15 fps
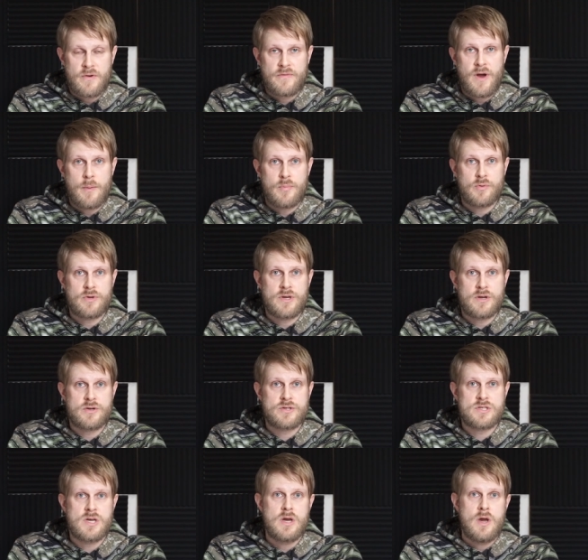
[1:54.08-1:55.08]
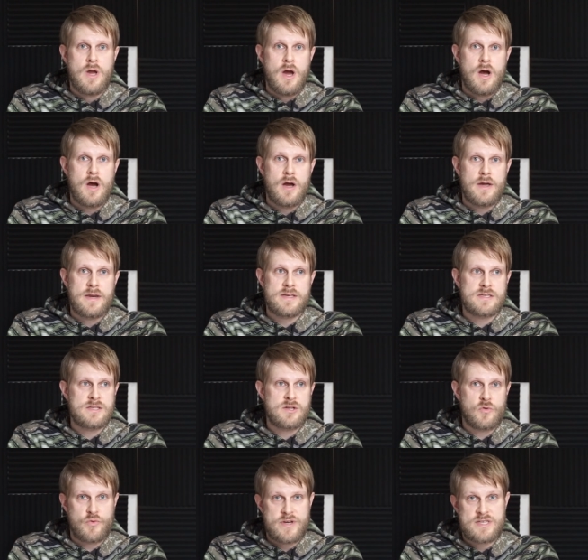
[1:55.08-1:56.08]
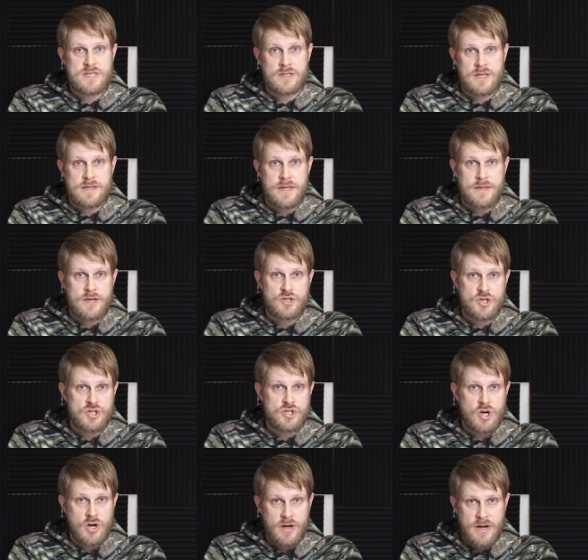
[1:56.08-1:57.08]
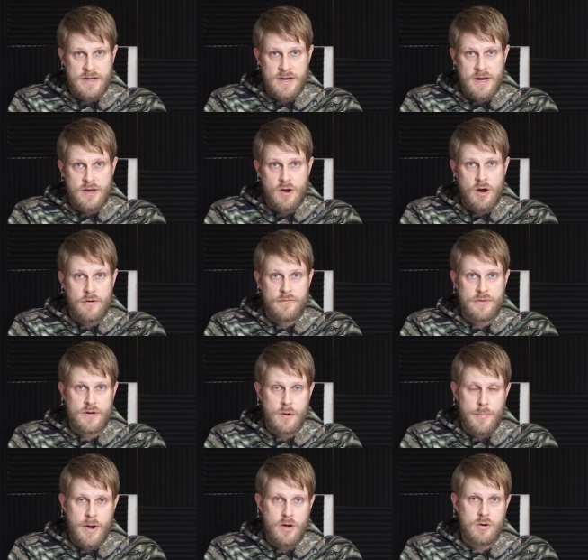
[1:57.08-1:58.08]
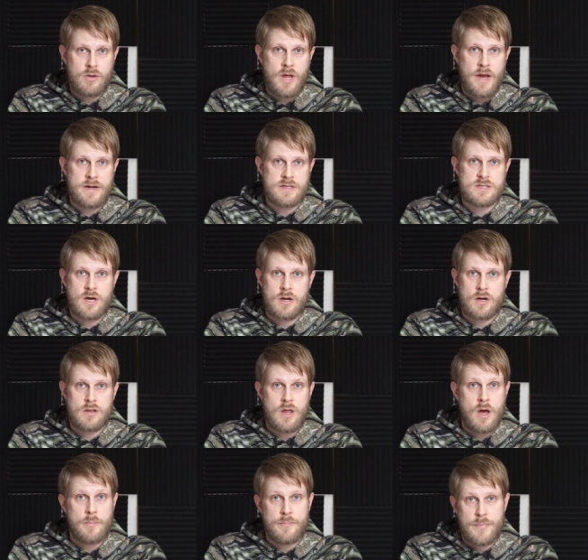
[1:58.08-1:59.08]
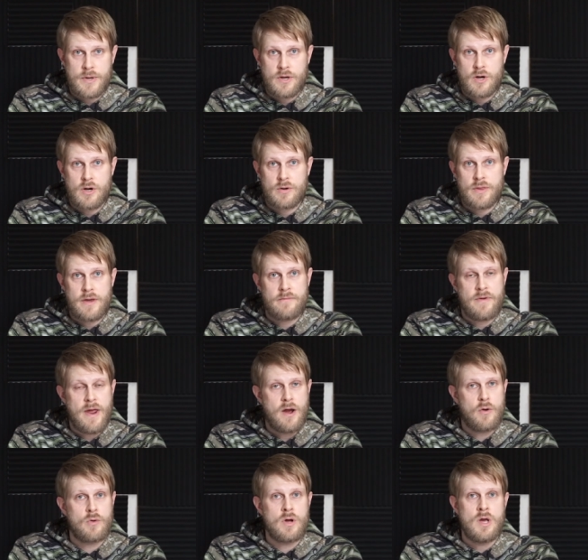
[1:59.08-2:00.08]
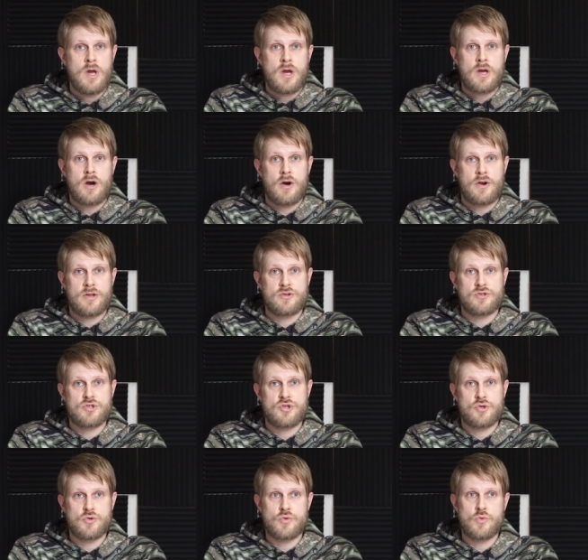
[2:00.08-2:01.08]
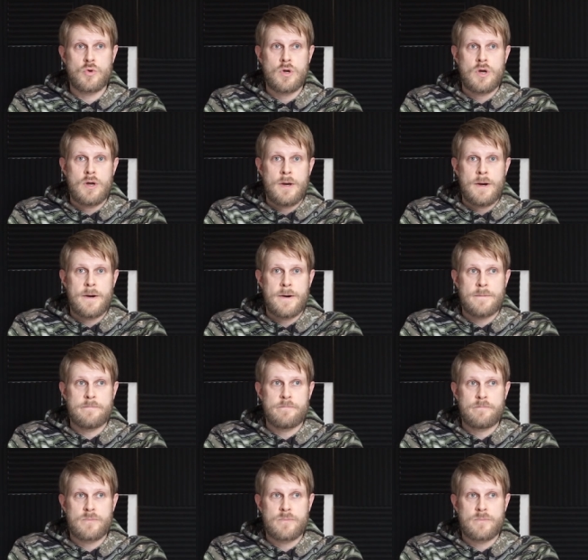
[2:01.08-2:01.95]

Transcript: a couple years. Uh, it is until recently that they just started to take off, and their apparel line has gotten a lot bigger. They've now gone into um,